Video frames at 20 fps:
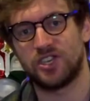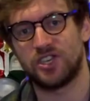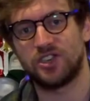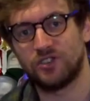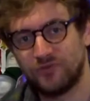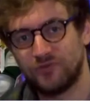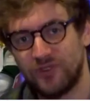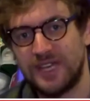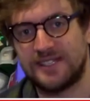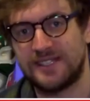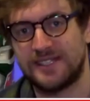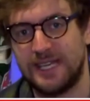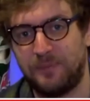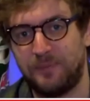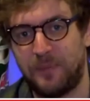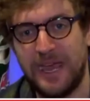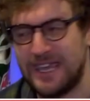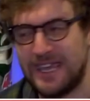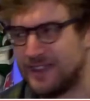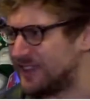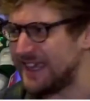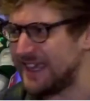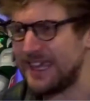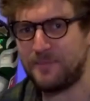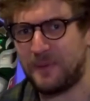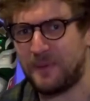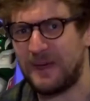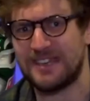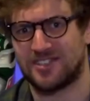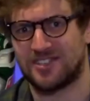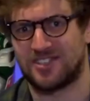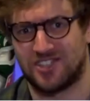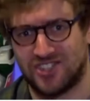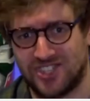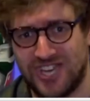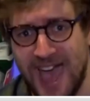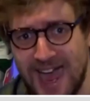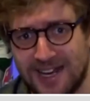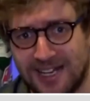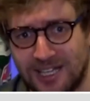for the Rhysie B, the best
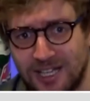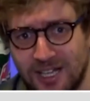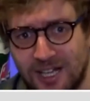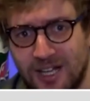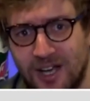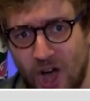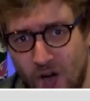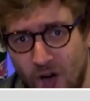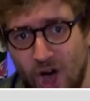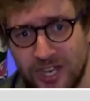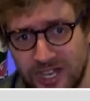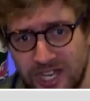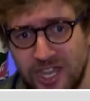channel on